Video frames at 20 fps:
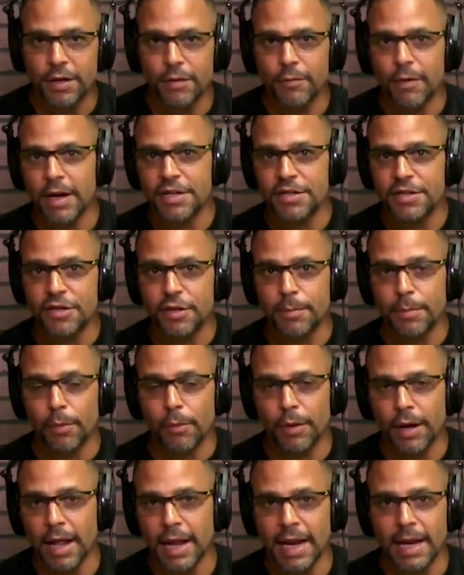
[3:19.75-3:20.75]
wanted to
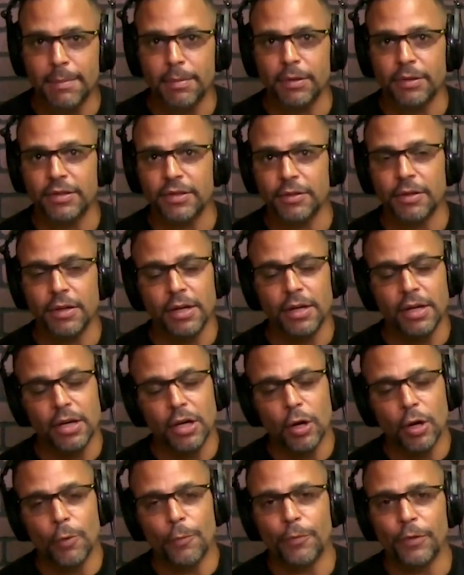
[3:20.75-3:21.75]
register but were not able to,